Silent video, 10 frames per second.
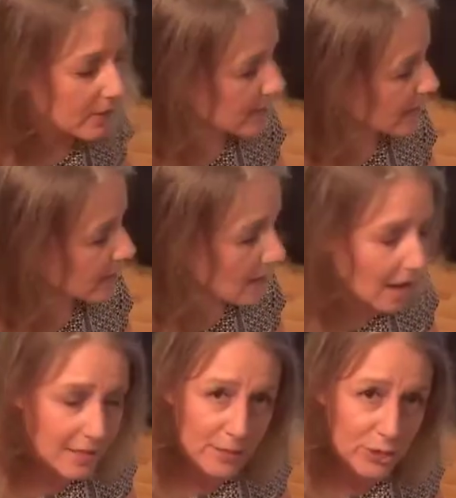This is
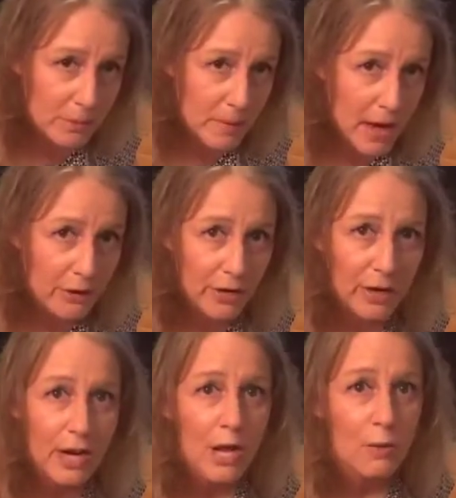collagen
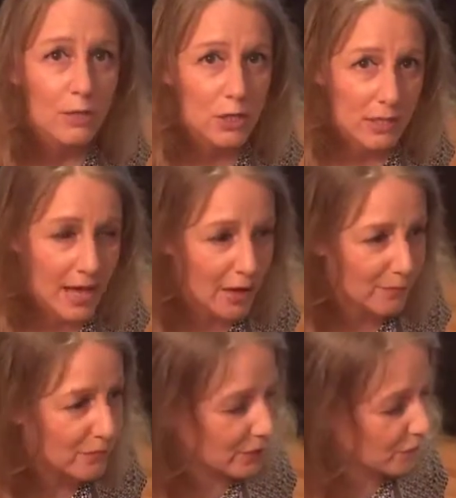powder, which is
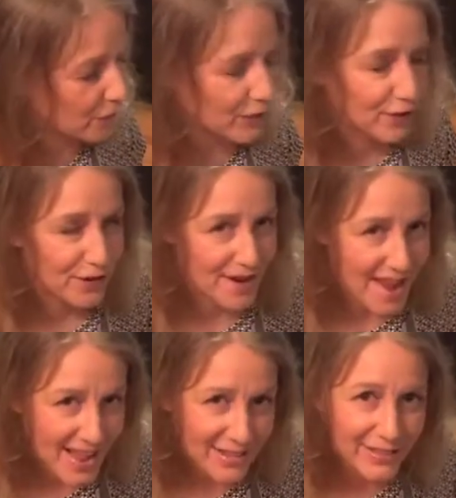helpful for your
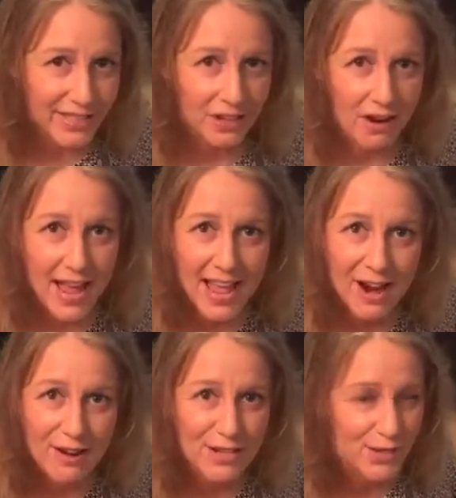nails and your hair and your